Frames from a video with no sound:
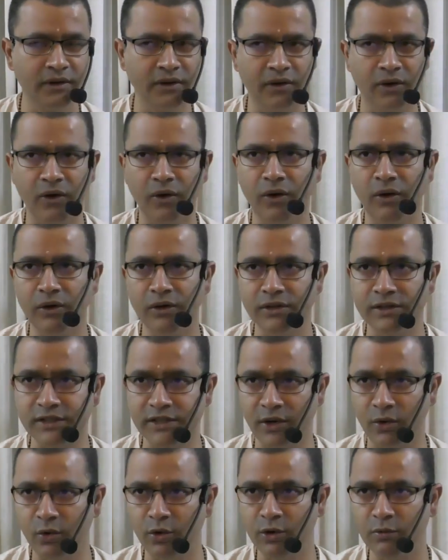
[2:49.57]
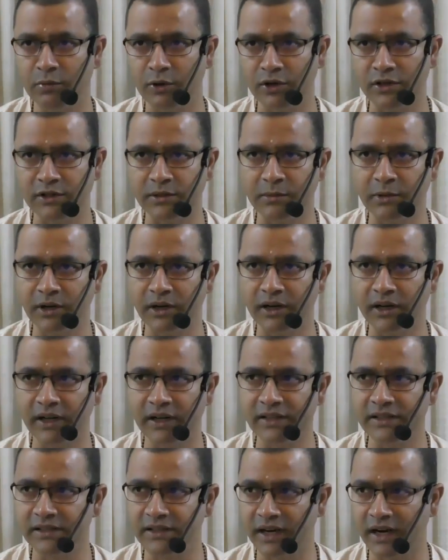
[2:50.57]
All sound possibility
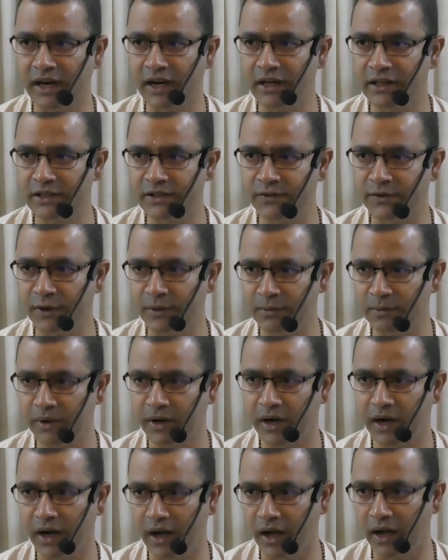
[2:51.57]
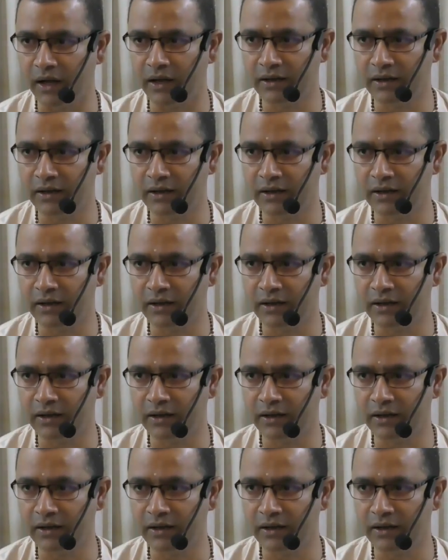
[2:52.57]
starts from A.